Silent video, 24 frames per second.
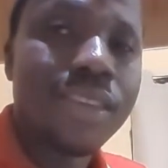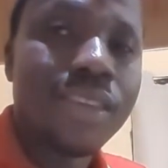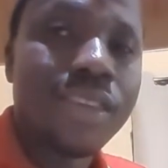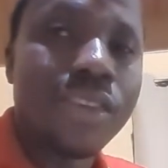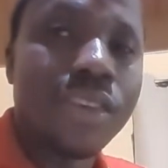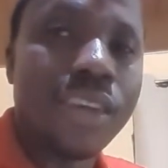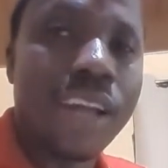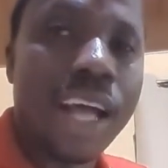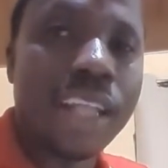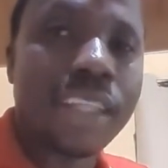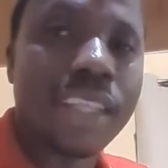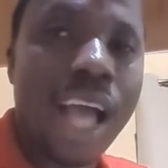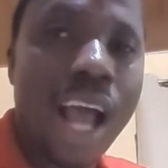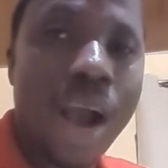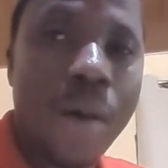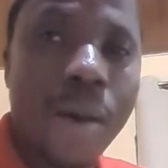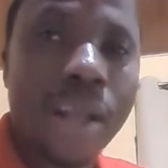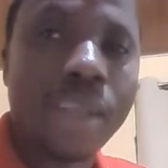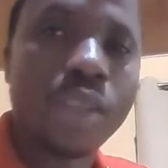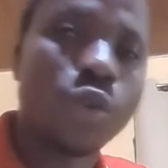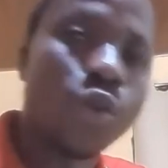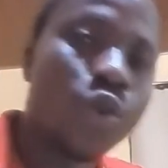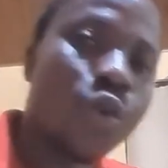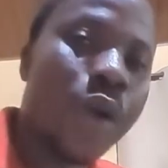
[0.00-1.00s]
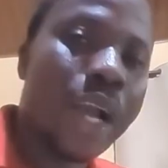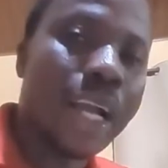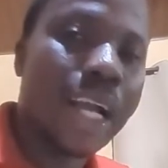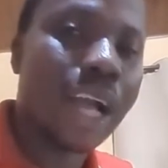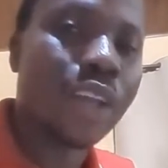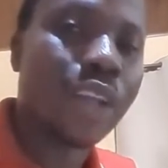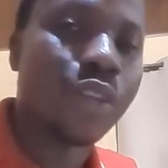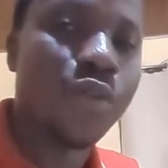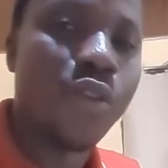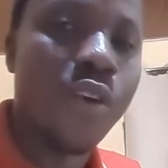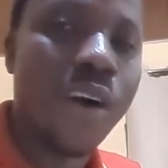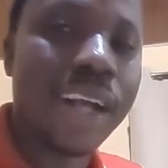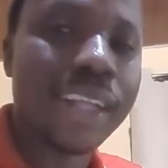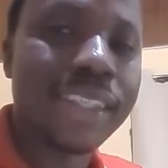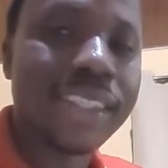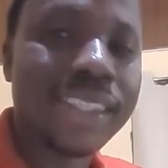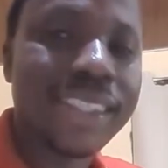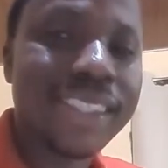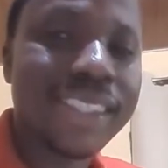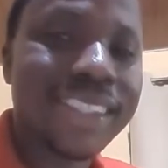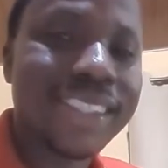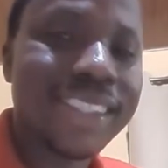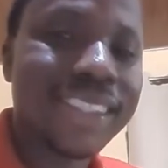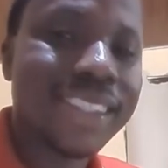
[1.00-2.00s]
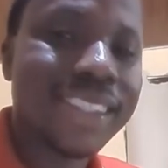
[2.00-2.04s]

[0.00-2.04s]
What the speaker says: So that ours will work out for us.